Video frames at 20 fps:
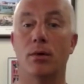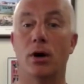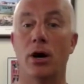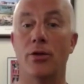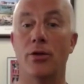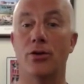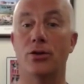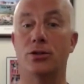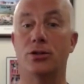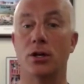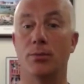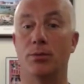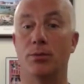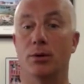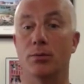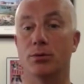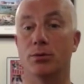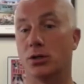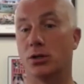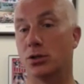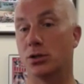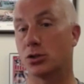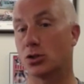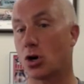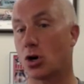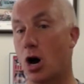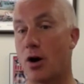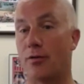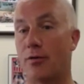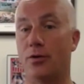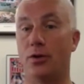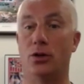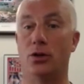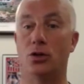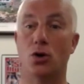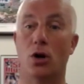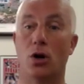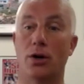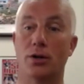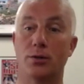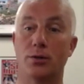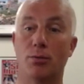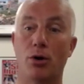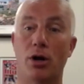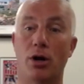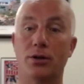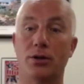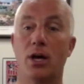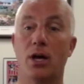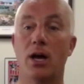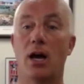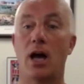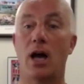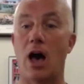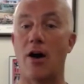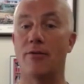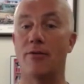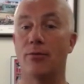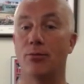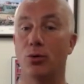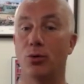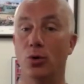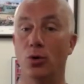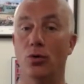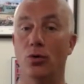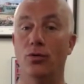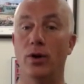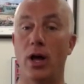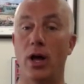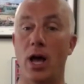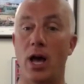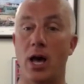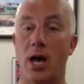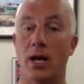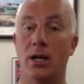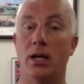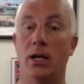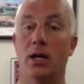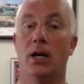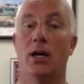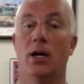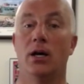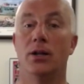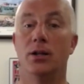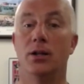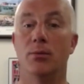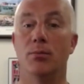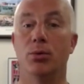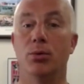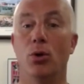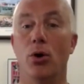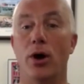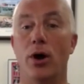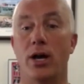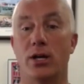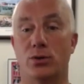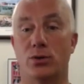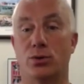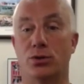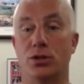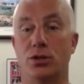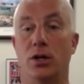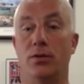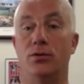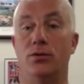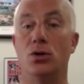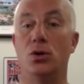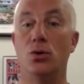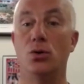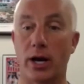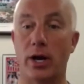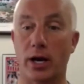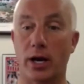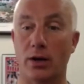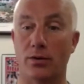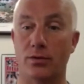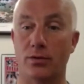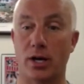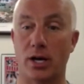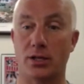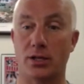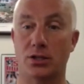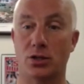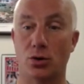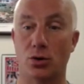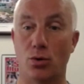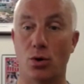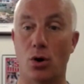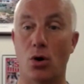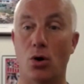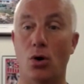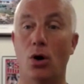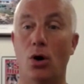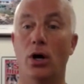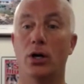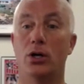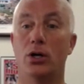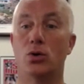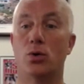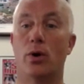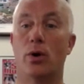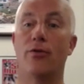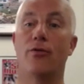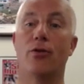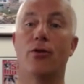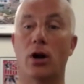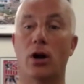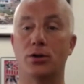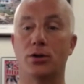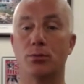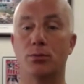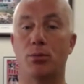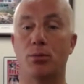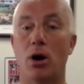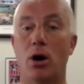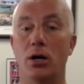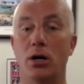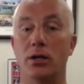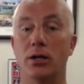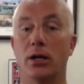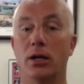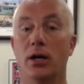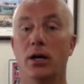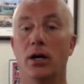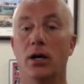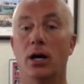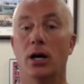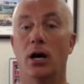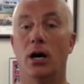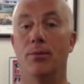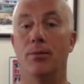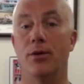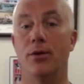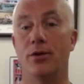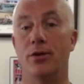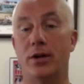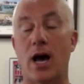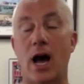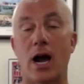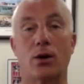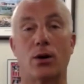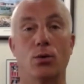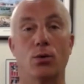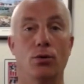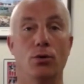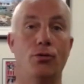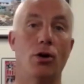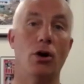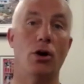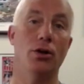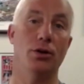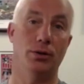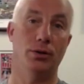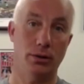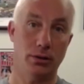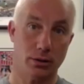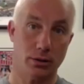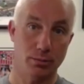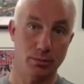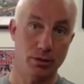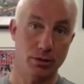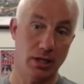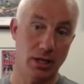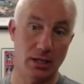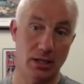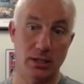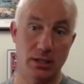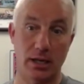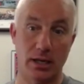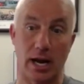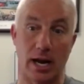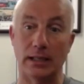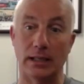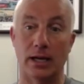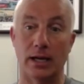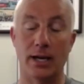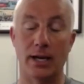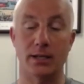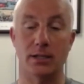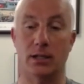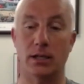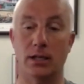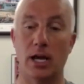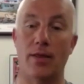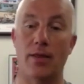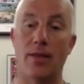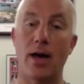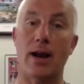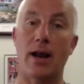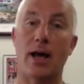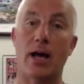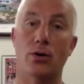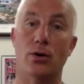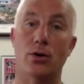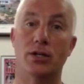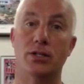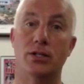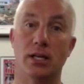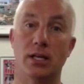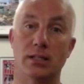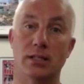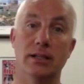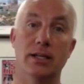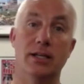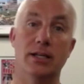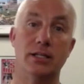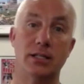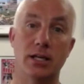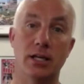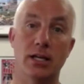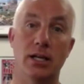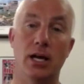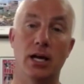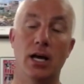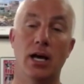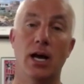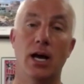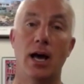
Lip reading: Other symptoms such as coughing, shortness of breath have improved, and the employee has received 2 negative tests in a row, 24 hours apart. The doctor will follow CDC guidelines. And again, that address is listed